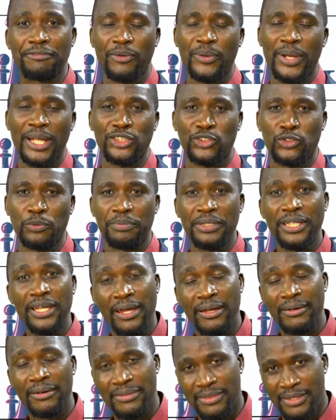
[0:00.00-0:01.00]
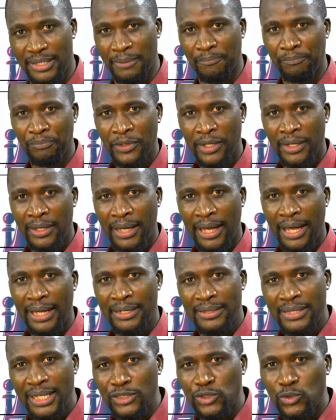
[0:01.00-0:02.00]
for us to be healthy.
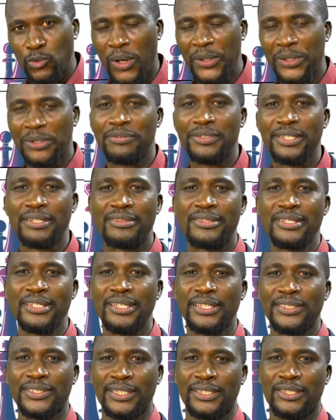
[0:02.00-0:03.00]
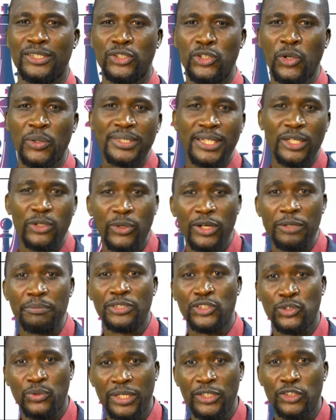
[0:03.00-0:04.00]
And that's one of the things that Dr. Noleb
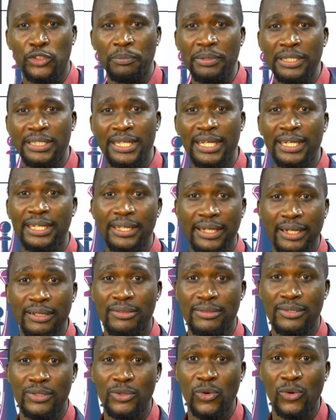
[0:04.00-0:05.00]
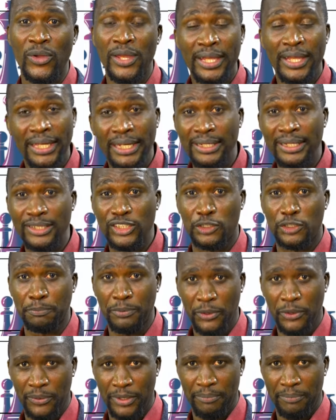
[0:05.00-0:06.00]
is going to be taking us through in this
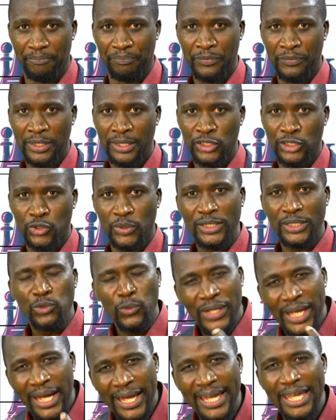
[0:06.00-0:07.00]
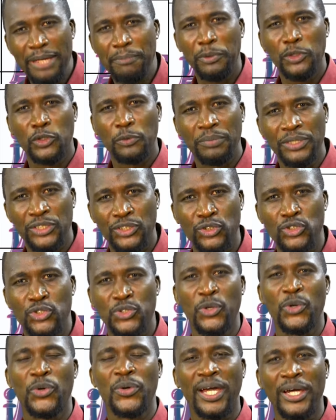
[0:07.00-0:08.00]
program, so that we are able to be
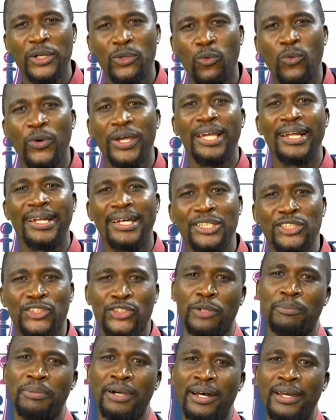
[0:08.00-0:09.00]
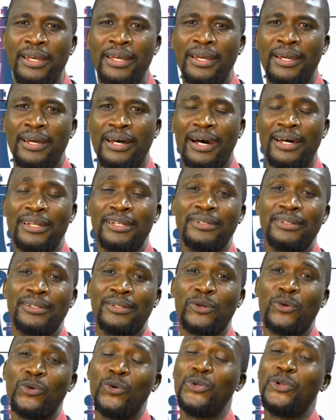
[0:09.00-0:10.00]
strong and well and sober, and
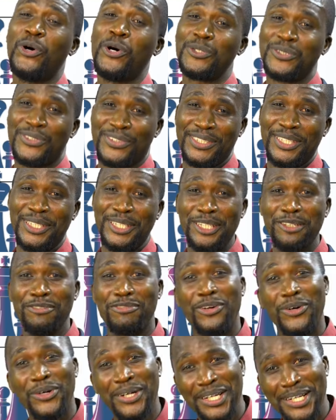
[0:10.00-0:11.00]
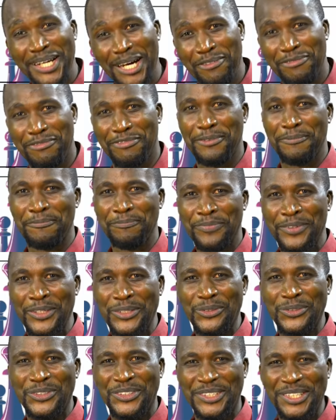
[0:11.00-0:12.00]
who knows, live long enough
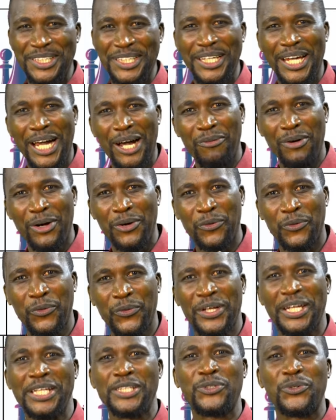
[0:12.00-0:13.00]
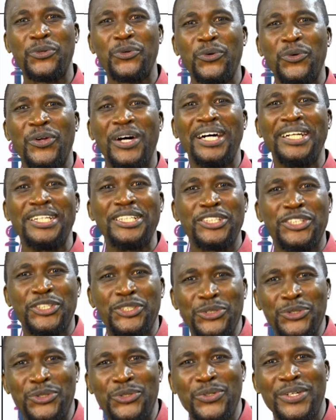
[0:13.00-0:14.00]
to see our great
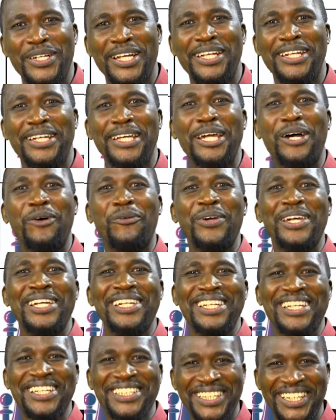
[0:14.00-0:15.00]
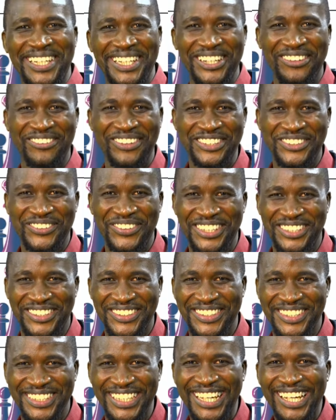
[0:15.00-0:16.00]
grandchildren and their weddings and their
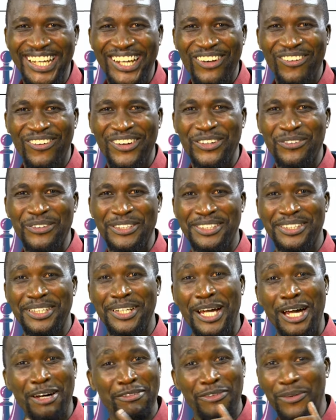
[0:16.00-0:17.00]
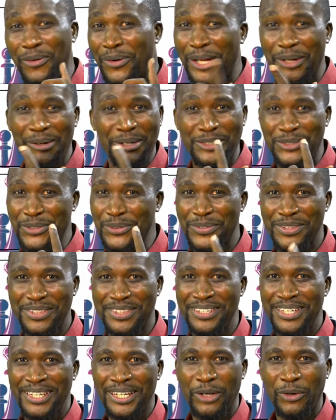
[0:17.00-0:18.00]
graduations, when we still have all our
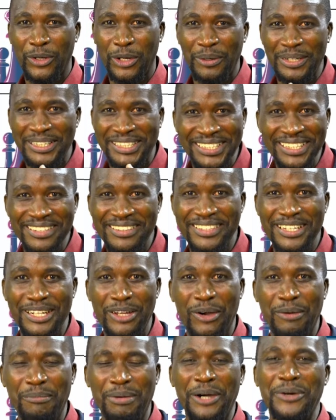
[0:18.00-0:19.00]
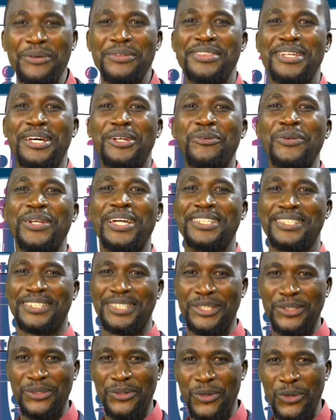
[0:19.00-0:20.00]
teeth in our mouth and we are
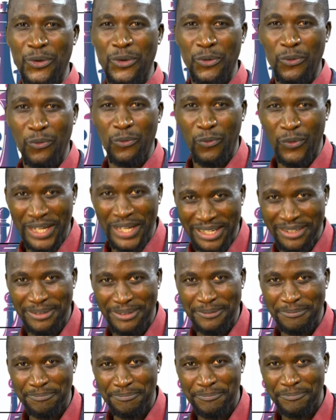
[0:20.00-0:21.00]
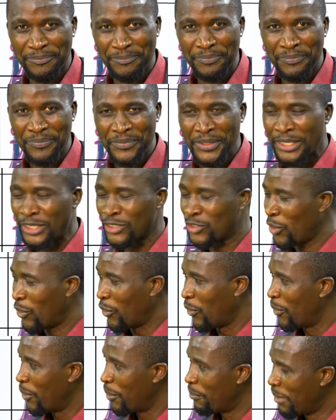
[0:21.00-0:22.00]
still well.
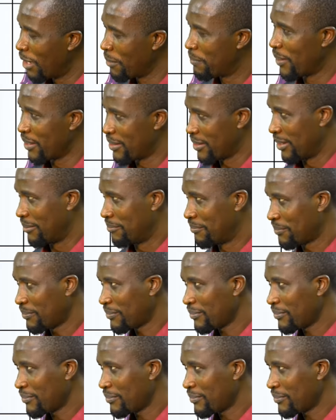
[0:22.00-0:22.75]
So, my brother,